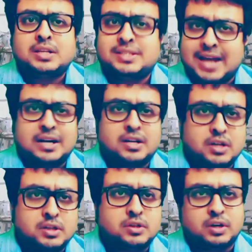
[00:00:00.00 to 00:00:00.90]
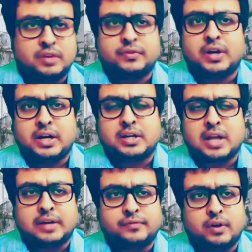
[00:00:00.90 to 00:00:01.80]
standards or different
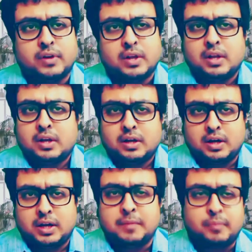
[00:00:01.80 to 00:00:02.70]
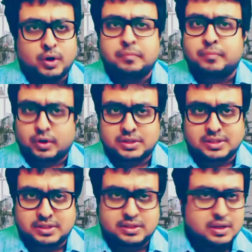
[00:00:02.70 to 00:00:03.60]
type of important
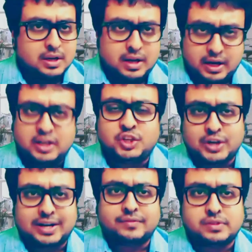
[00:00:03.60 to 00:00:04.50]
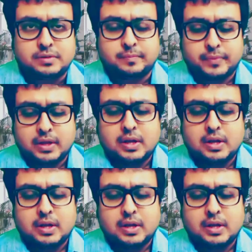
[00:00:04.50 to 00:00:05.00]
process initiatives.